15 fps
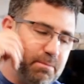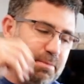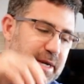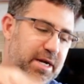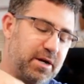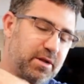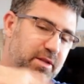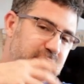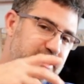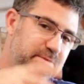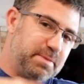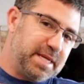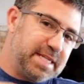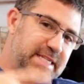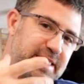the barrel has
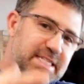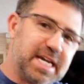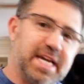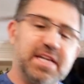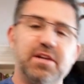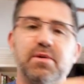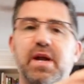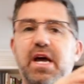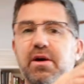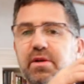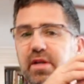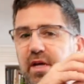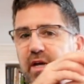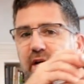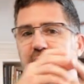been designed
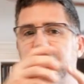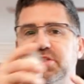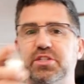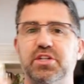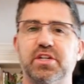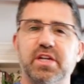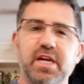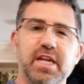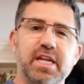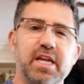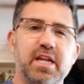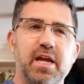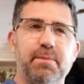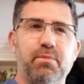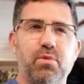around. So you're going to
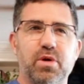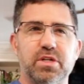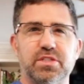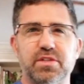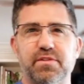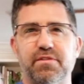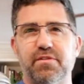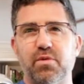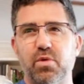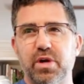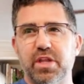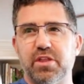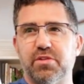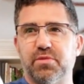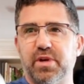get upwards of
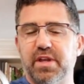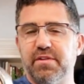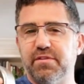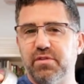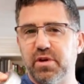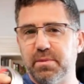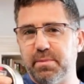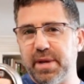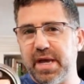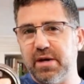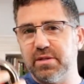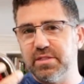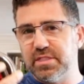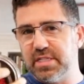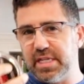43
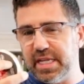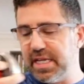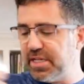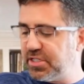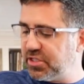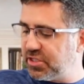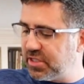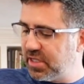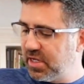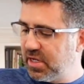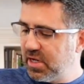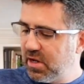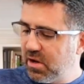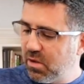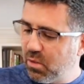foot-pounds-ish
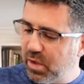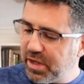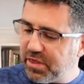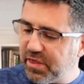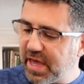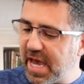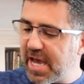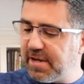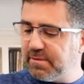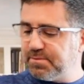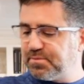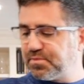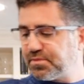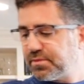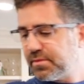with
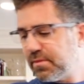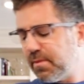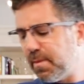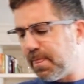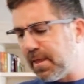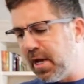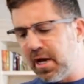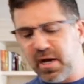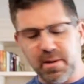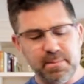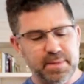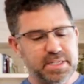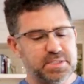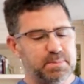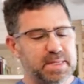that.
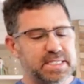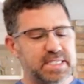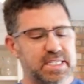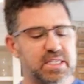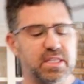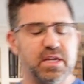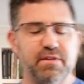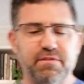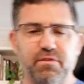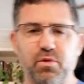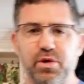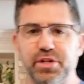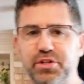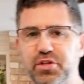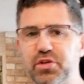It's basically a
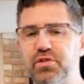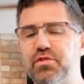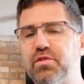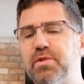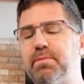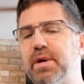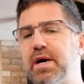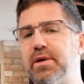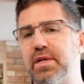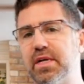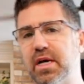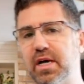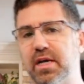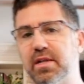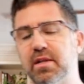42 foot-pound
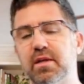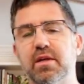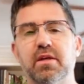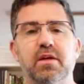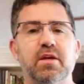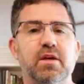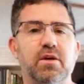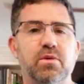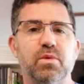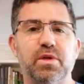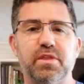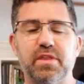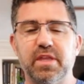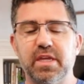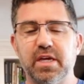gun
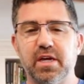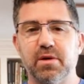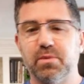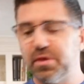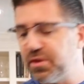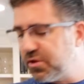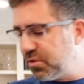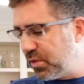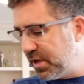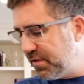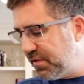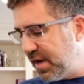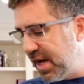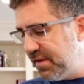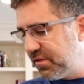with the
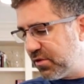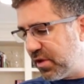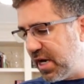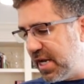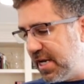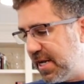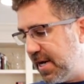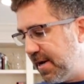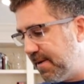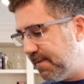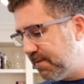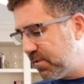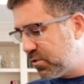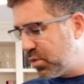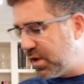25
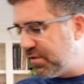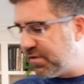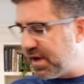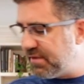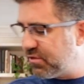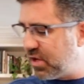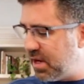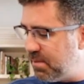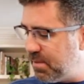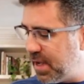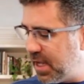grain